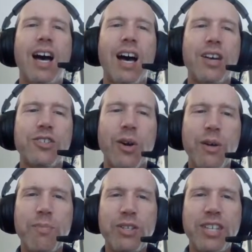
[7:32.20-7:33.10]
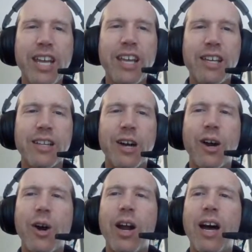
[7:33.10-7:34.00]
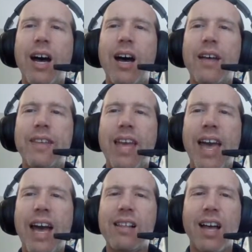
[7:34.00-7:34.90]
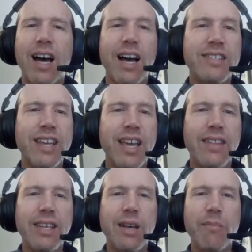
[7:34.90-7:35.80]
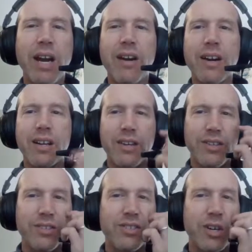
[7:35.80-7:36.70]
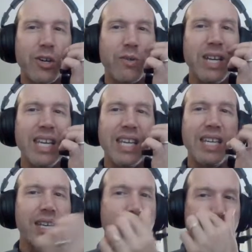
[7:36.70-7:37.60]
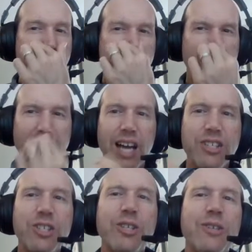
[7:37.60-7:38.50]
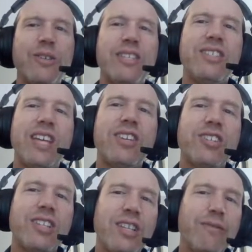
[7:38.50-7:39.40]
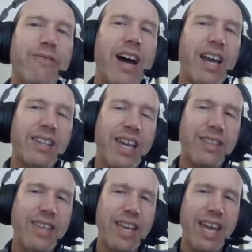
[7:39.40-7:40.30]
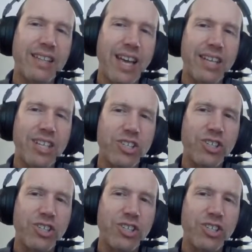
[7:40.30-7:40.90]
So in particular, the Allies and the Americans agreed to essentially violate the Atlantic